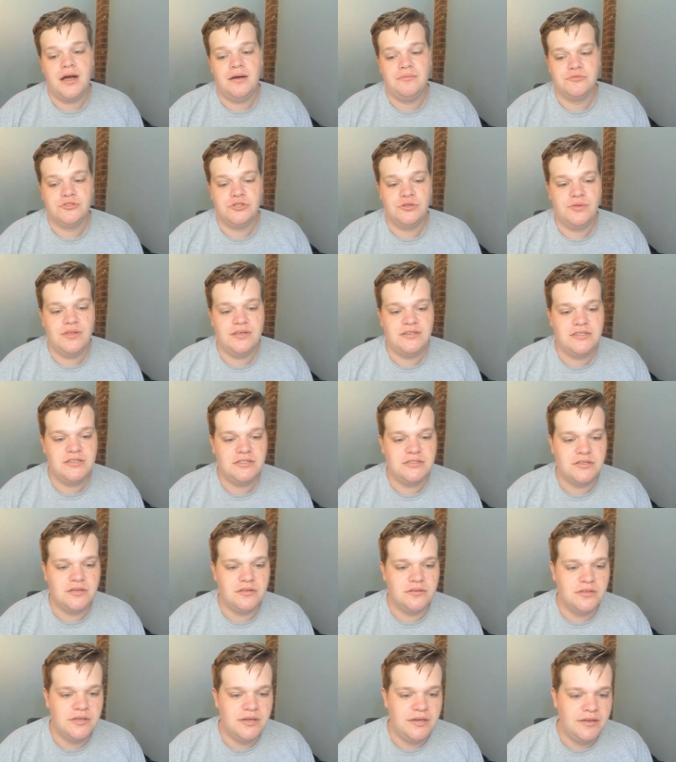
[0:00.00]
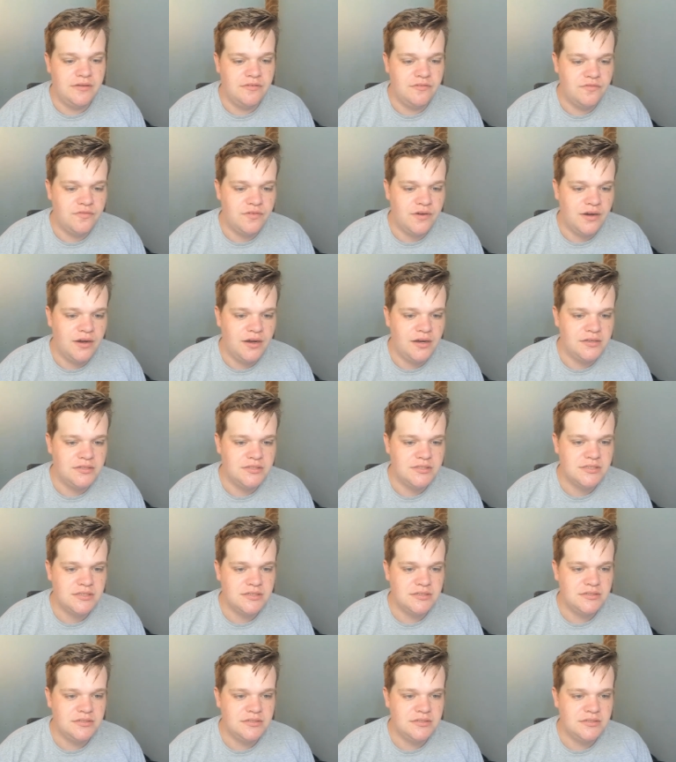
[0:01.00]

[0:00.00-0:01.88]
So this is the first